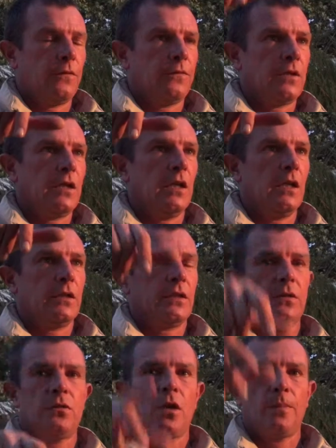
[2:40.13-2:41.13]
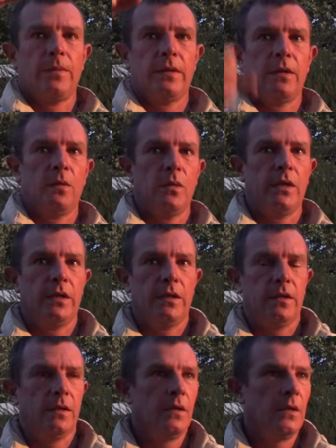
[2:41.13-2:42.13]
of steel in top and the
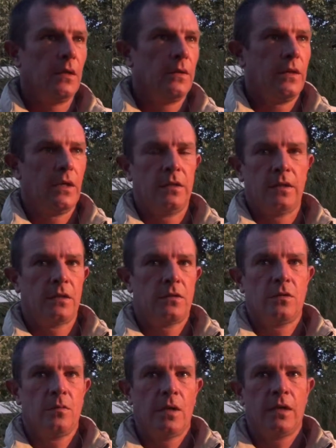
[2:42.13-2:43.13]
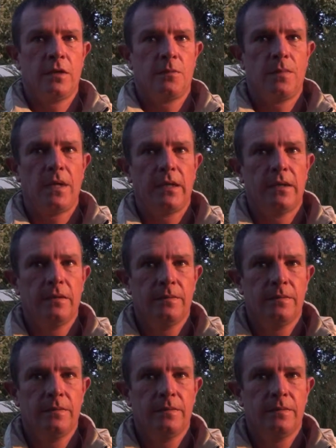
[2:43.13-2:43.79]
wooden thing. Mine is plain.